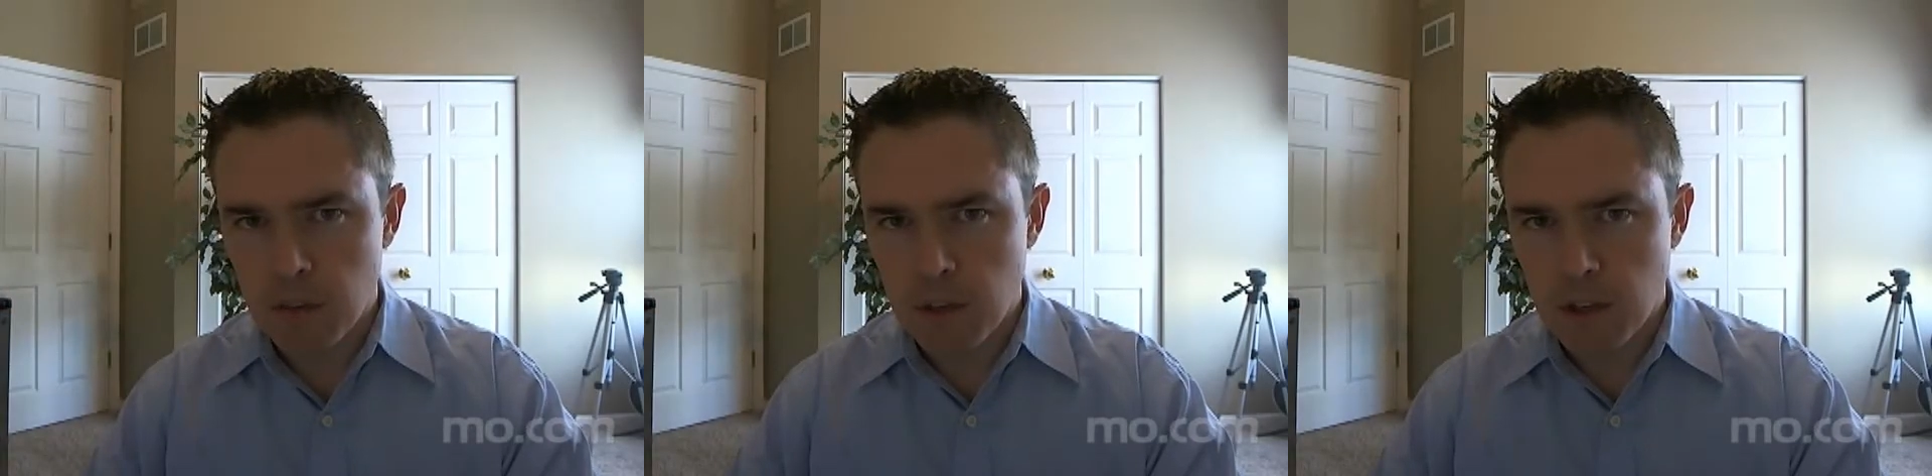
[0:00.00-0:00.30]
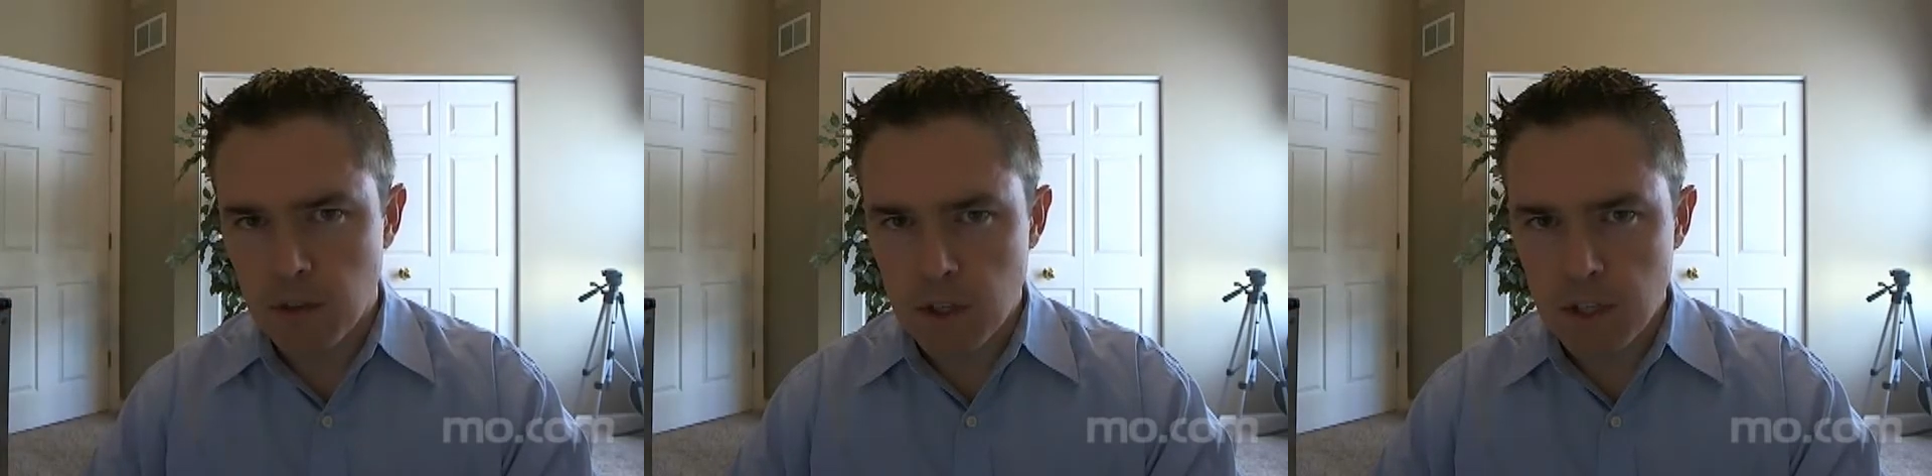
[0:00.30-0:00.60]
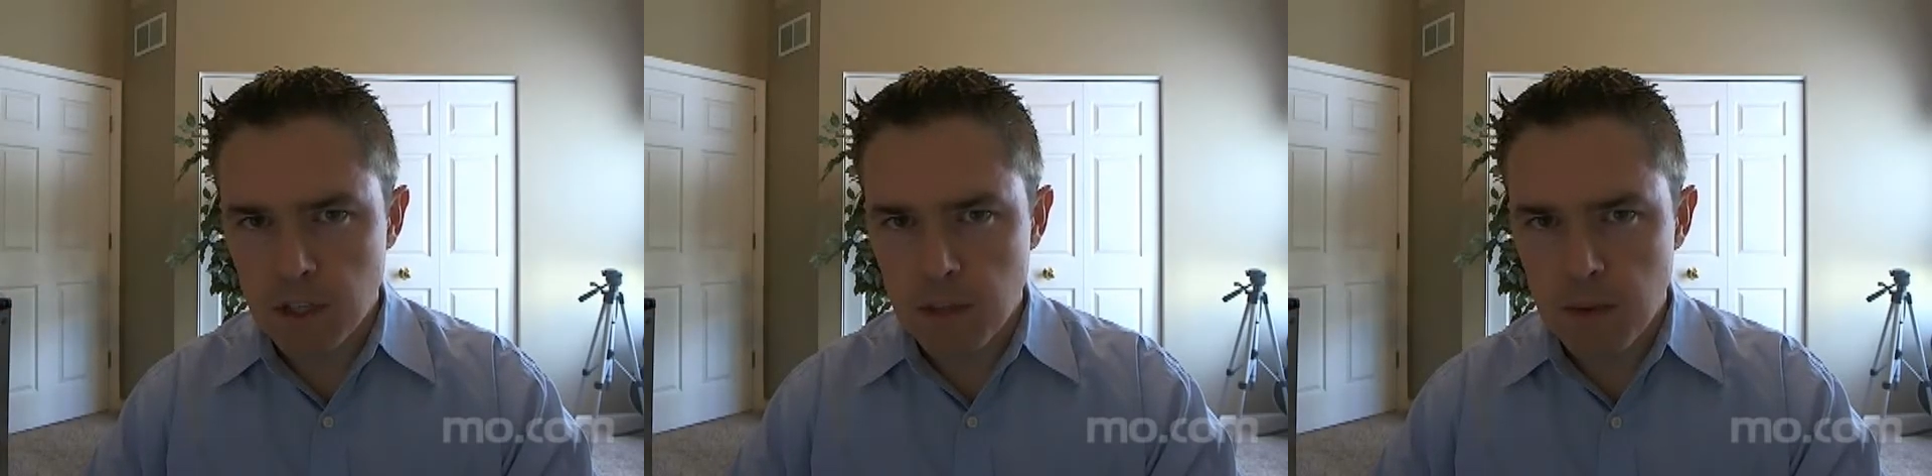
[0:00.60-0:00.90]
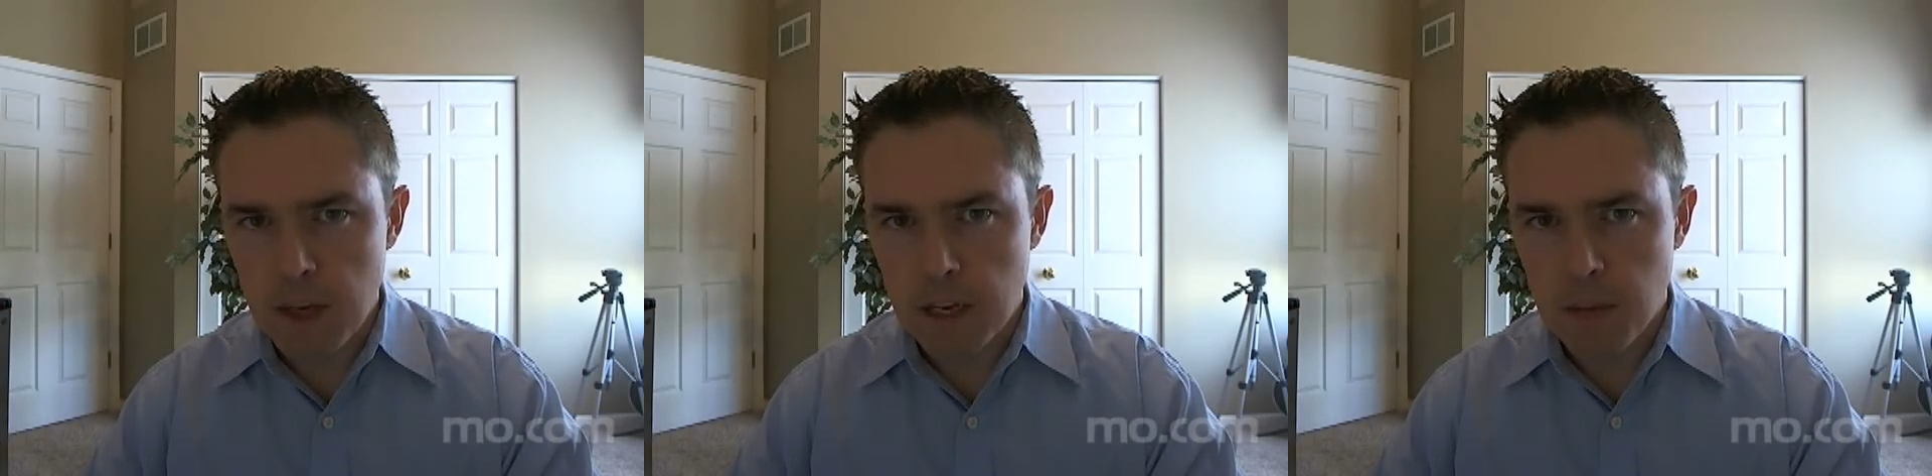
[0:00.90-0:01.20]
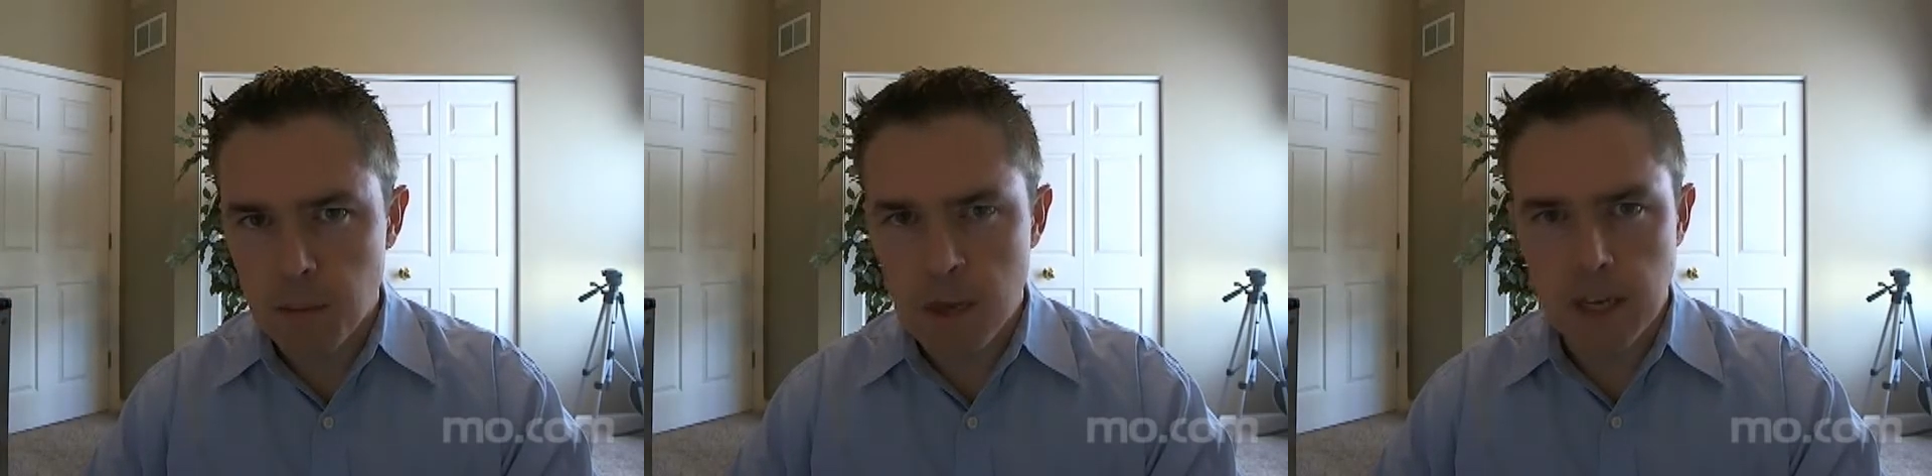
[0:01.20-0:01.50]
but you've recently made a
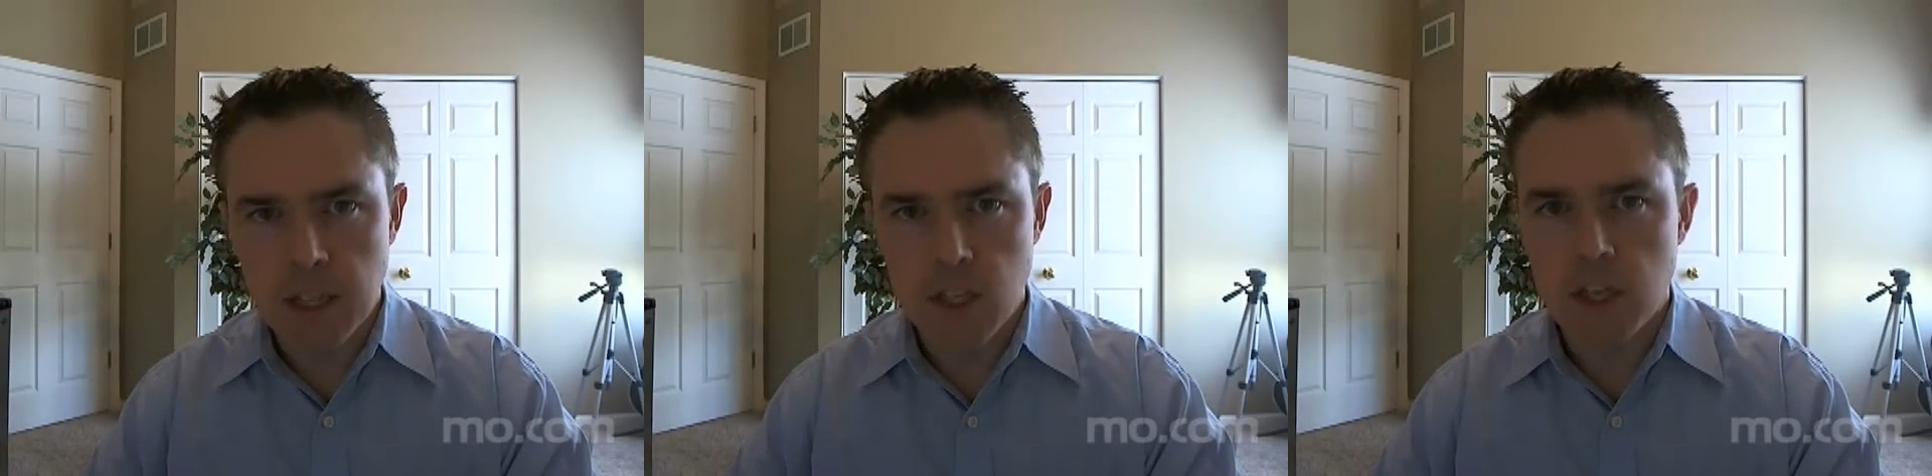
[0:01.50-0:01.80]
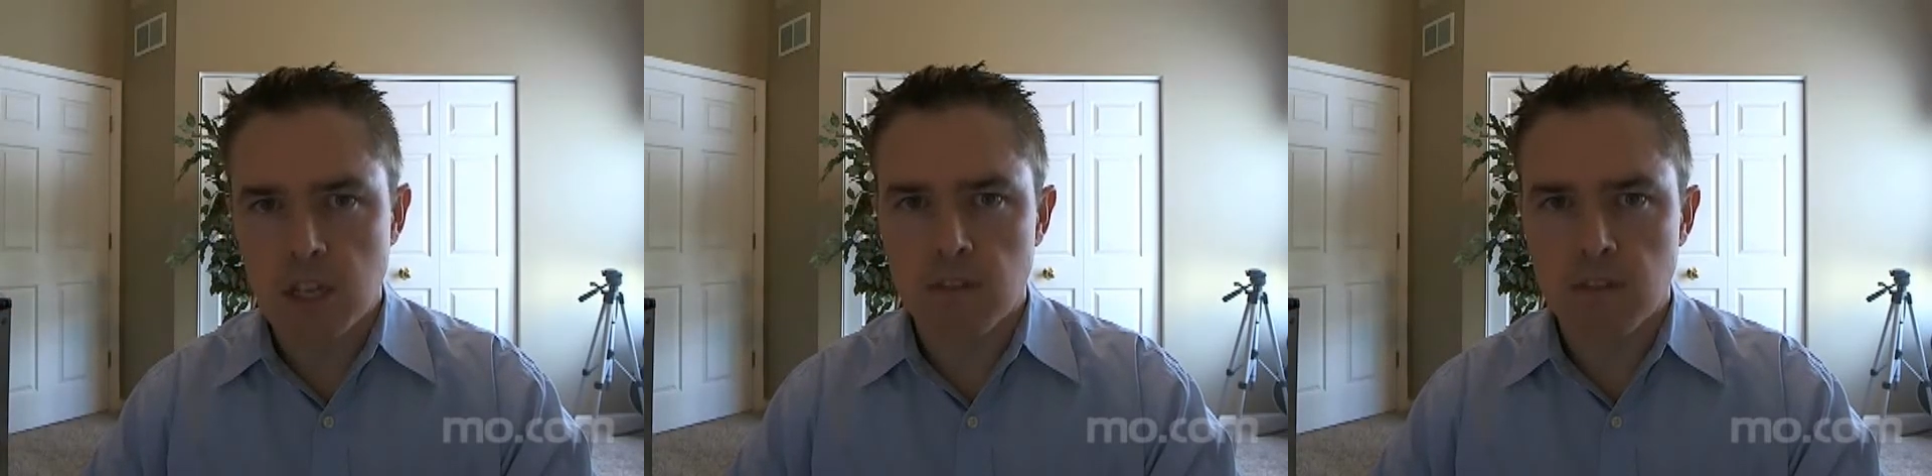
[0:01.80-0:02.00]
branding change